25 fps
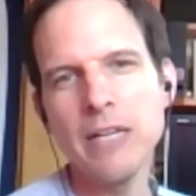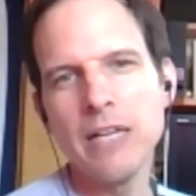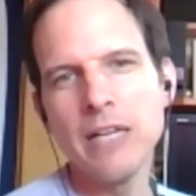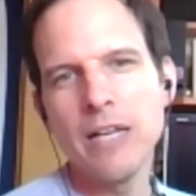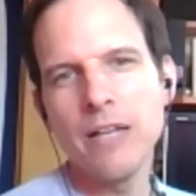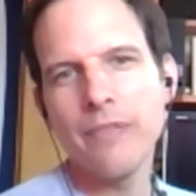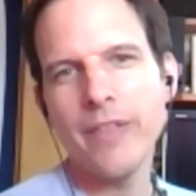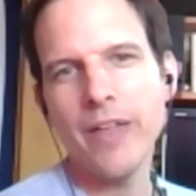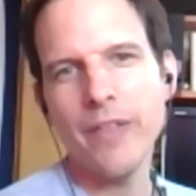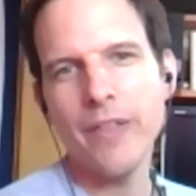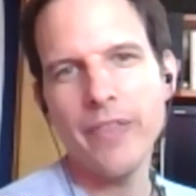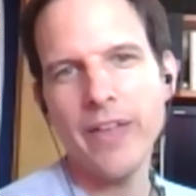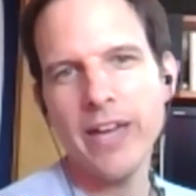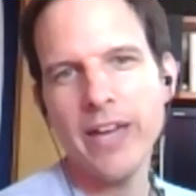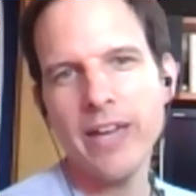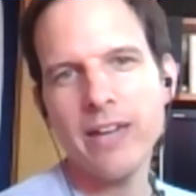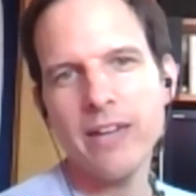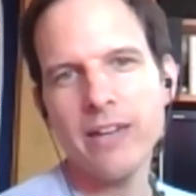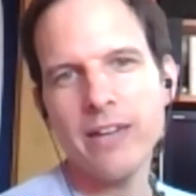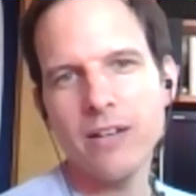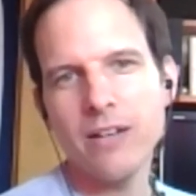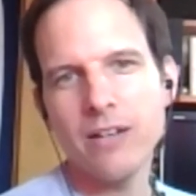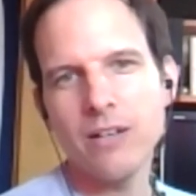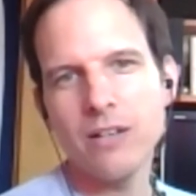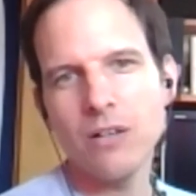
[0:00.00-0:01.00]
that they
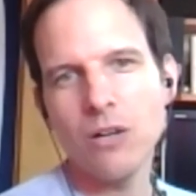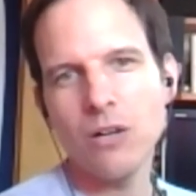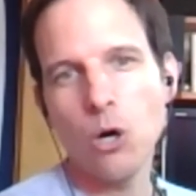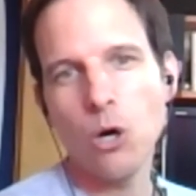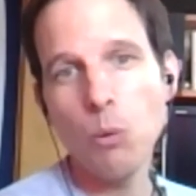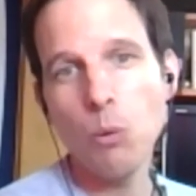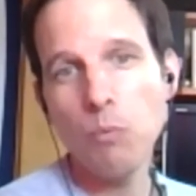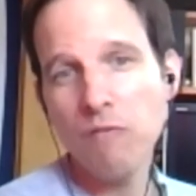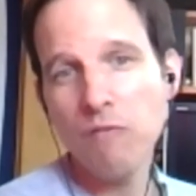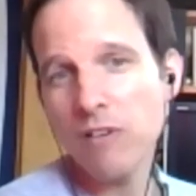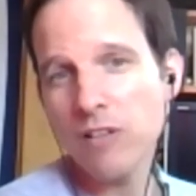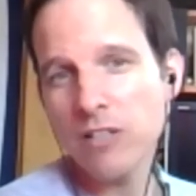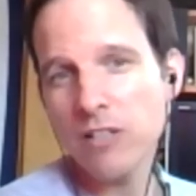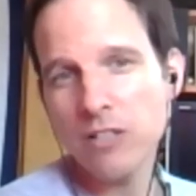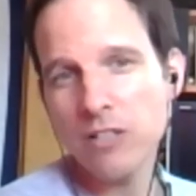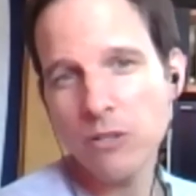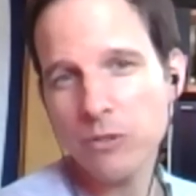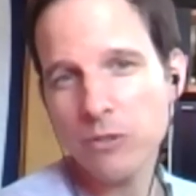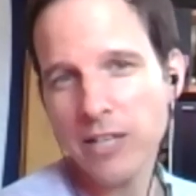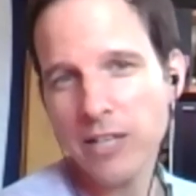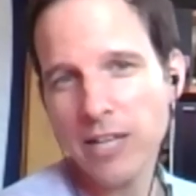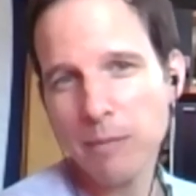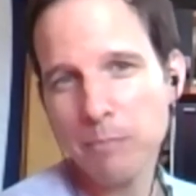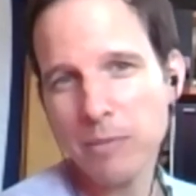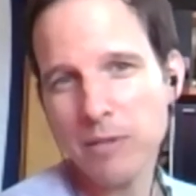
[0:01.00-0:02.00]
hopefully don't
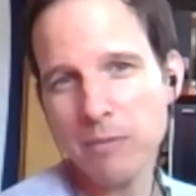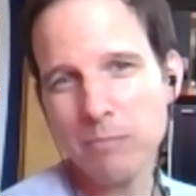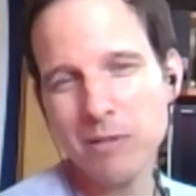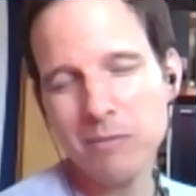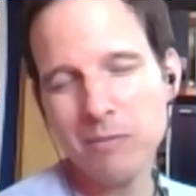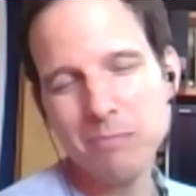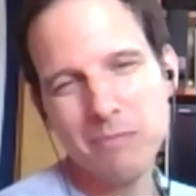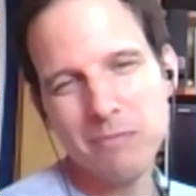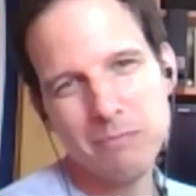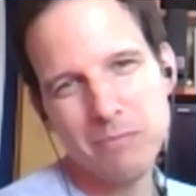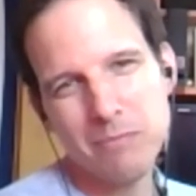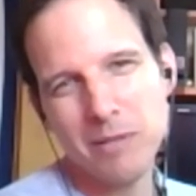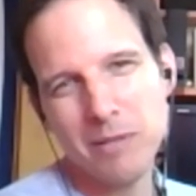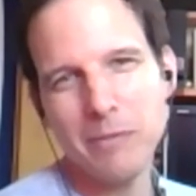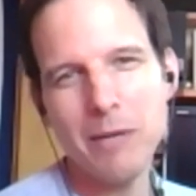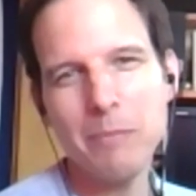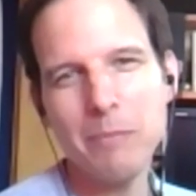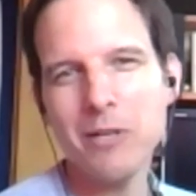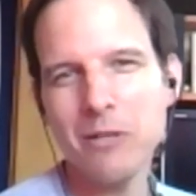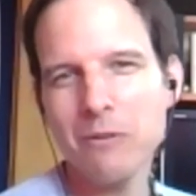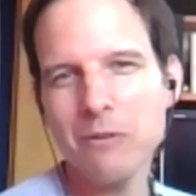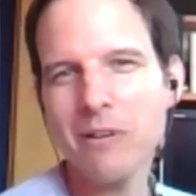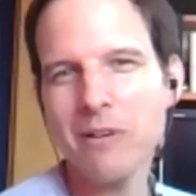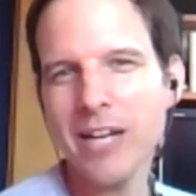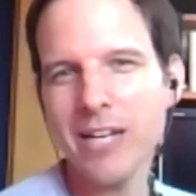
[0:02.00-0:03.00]
happen but but maybe
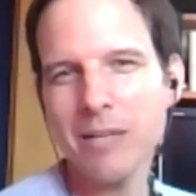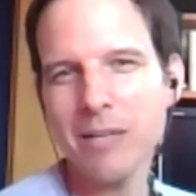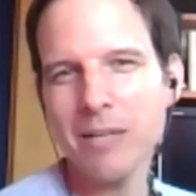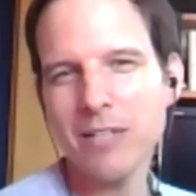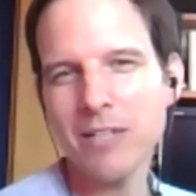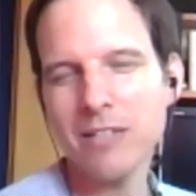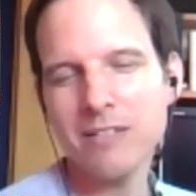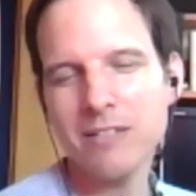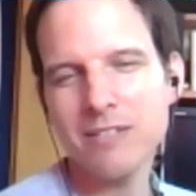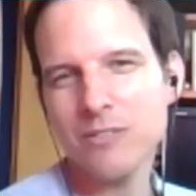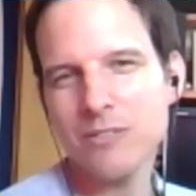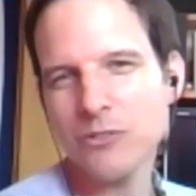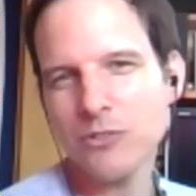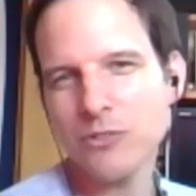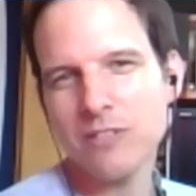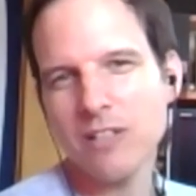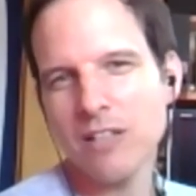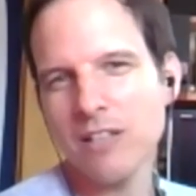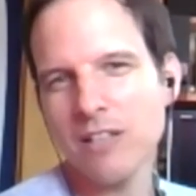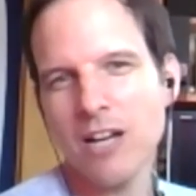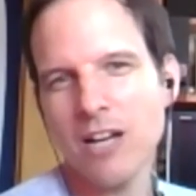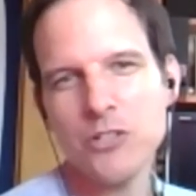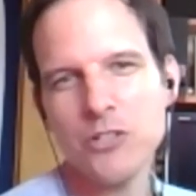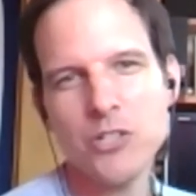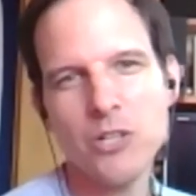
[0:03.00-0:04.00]
you're right because it's just a
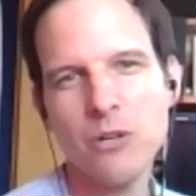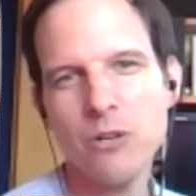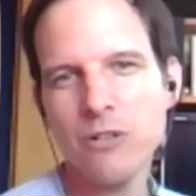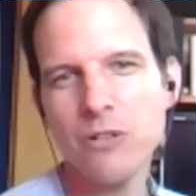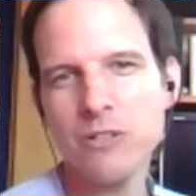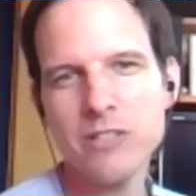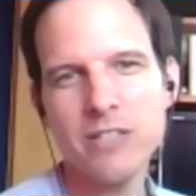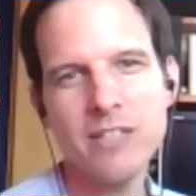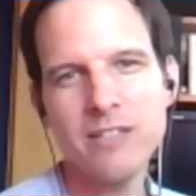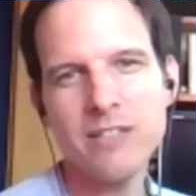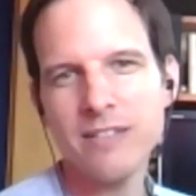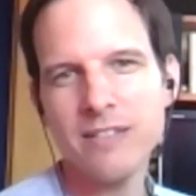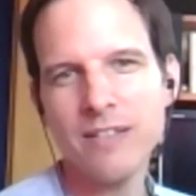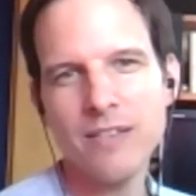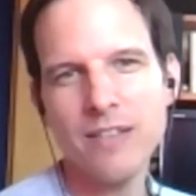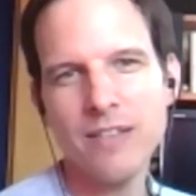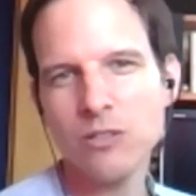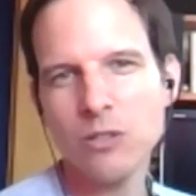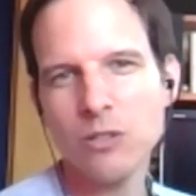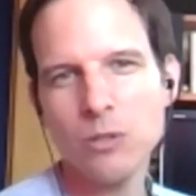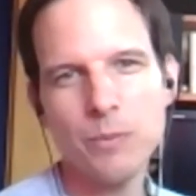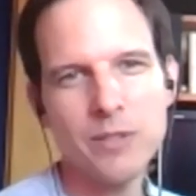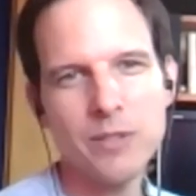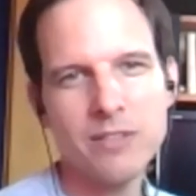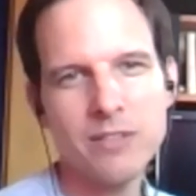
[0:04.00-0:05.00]
larger audience and there's
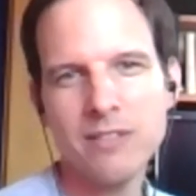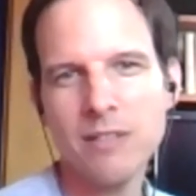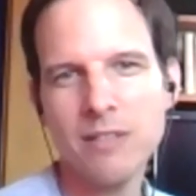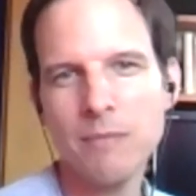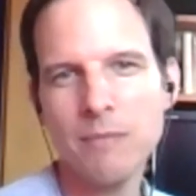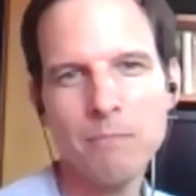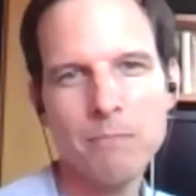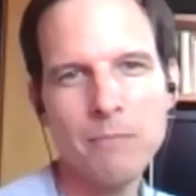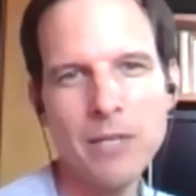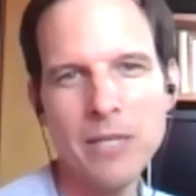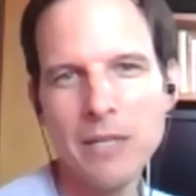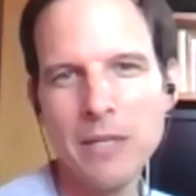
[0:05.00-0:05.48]
always some